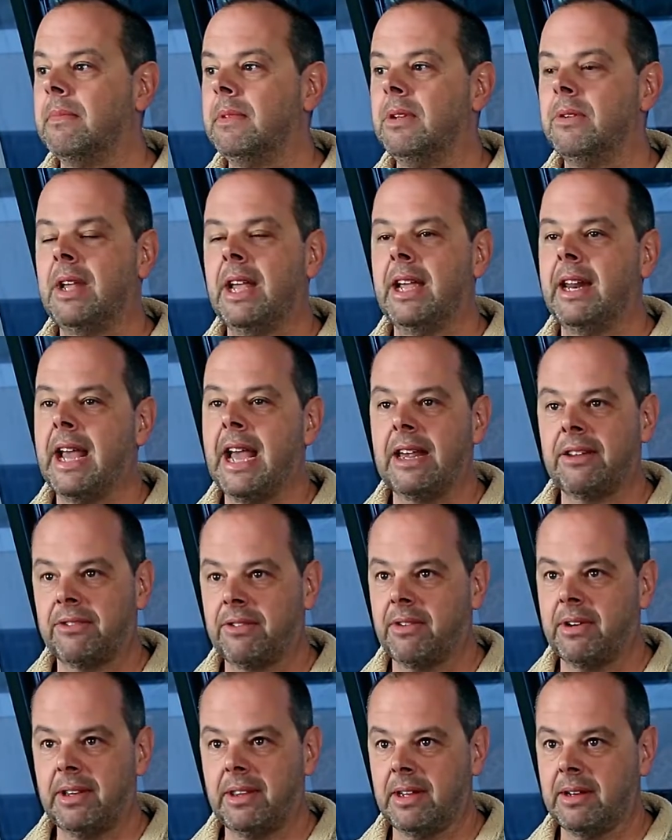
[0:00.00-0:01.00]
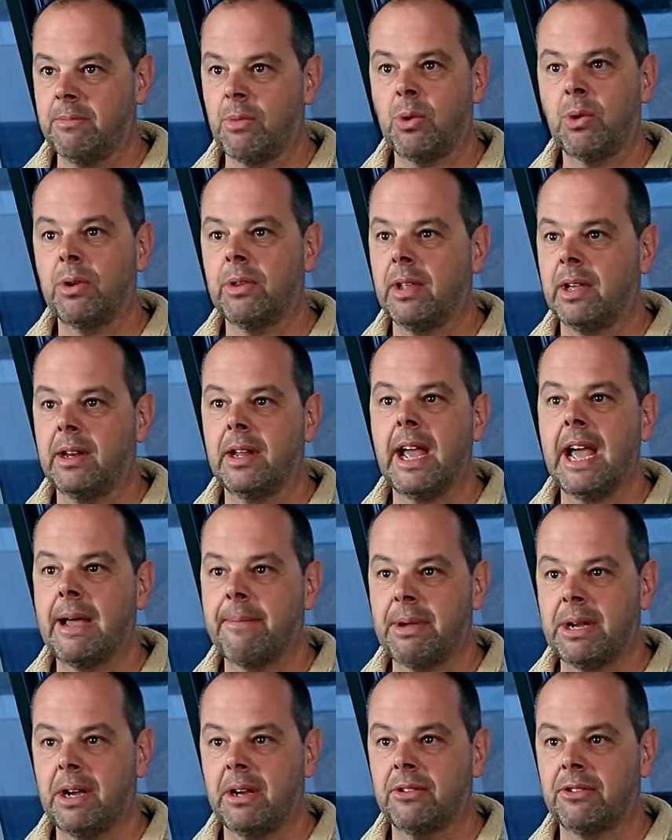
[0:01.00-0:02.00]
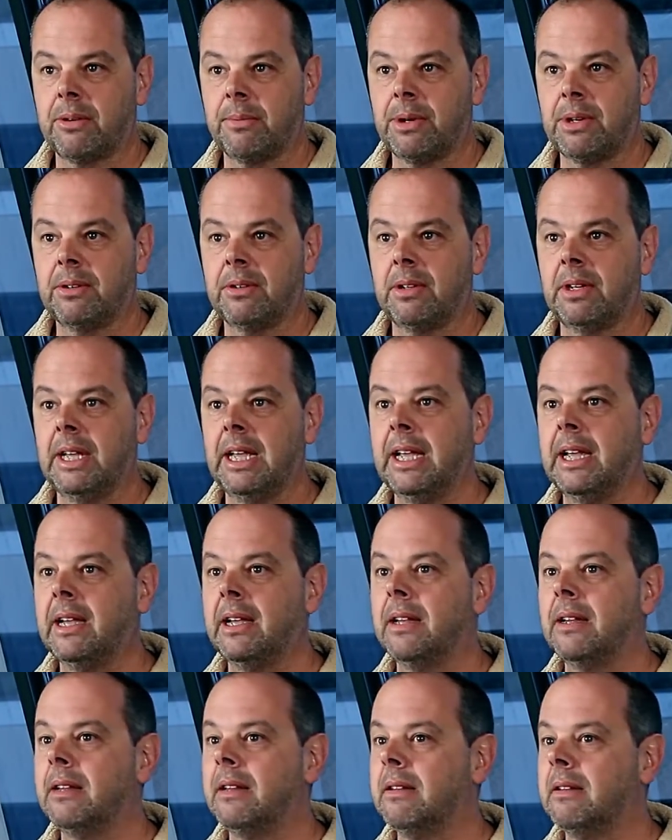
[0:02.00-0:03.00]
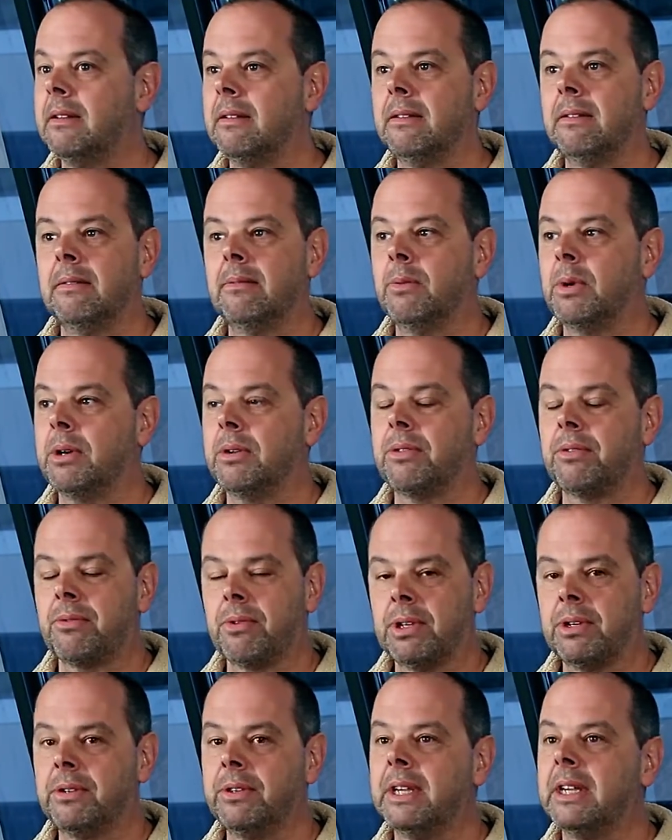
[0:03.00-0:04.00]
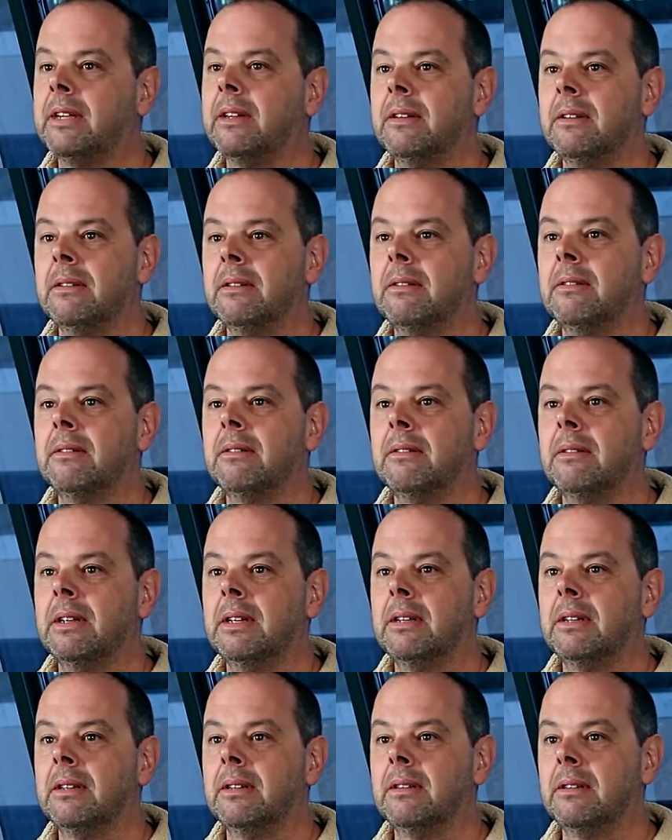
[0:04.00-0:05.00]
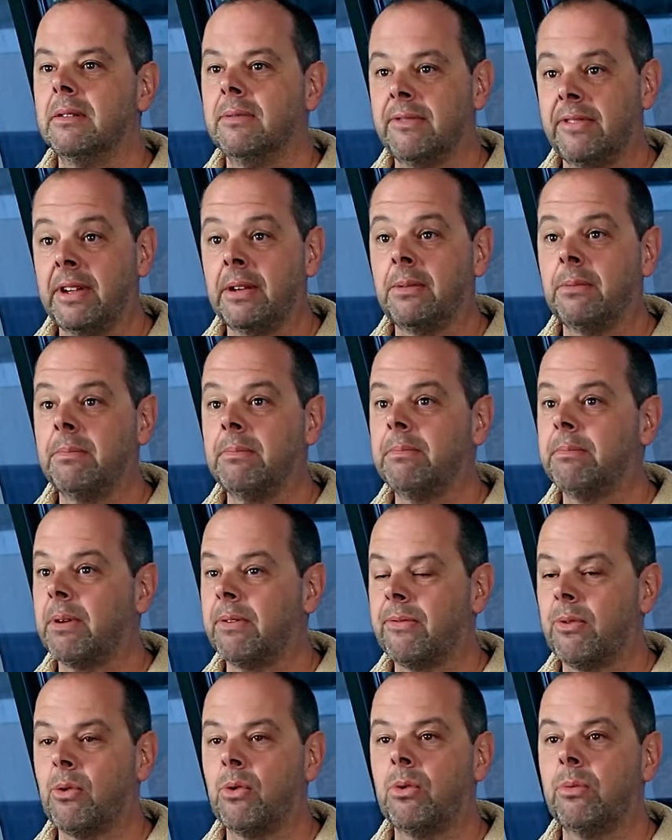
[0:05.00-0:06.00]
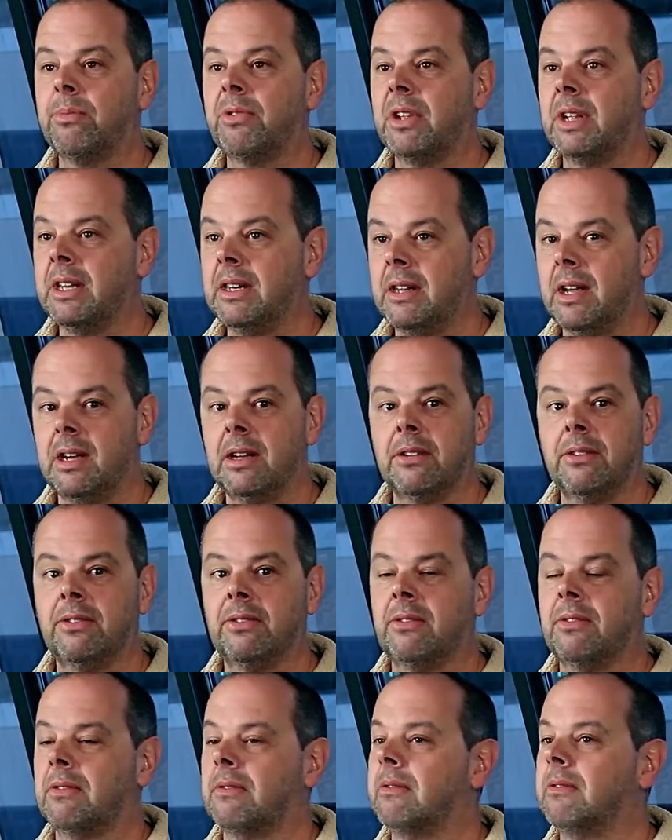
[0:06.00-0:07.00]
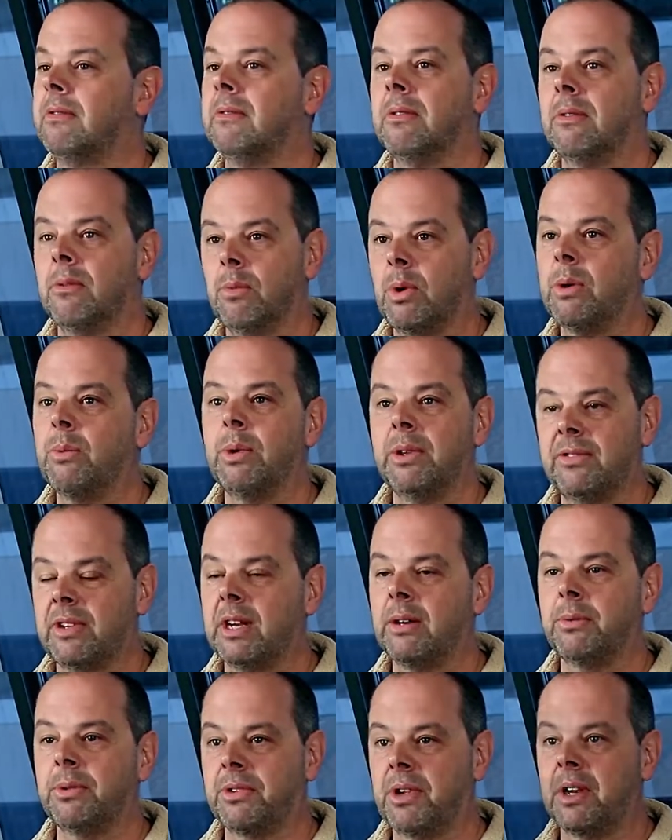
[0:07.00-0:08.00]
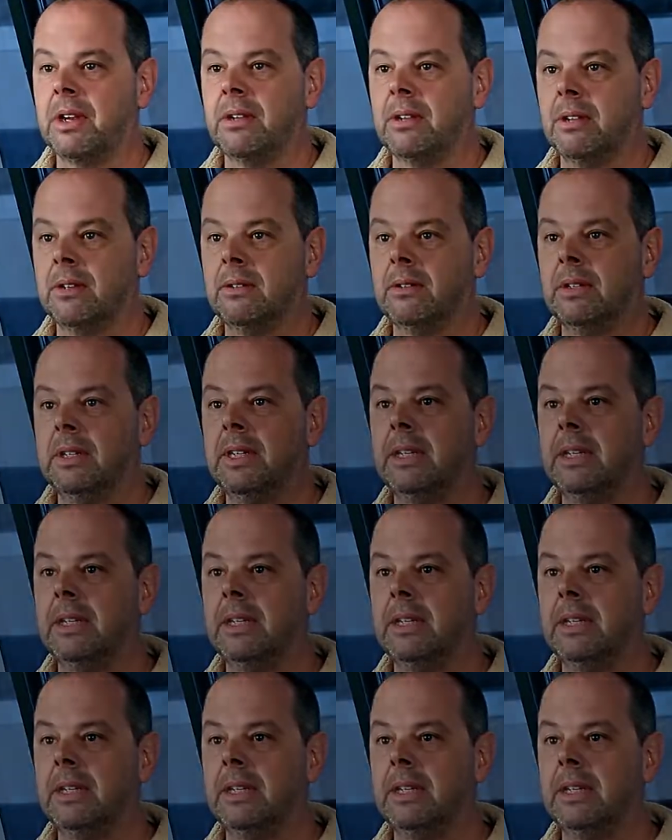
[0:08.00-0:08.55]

You can't ask for anything more than a happy customer, and we're thrilled that the film performs and does what we said it was going to do.